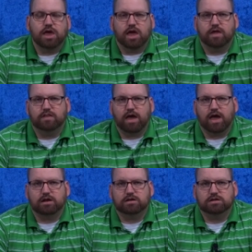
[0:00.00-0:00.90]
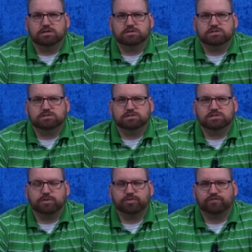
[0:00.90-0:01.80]
and that is
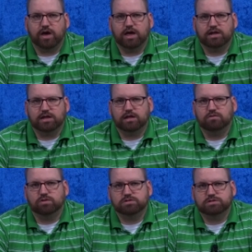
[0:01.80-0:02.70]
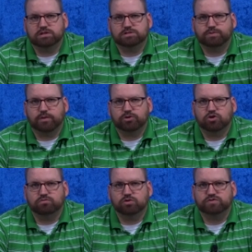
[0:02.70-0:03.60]
exemplified in what is probably
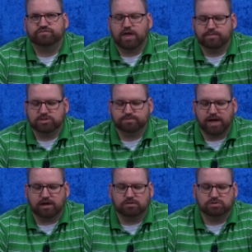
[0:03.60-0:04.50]
her most famous battle,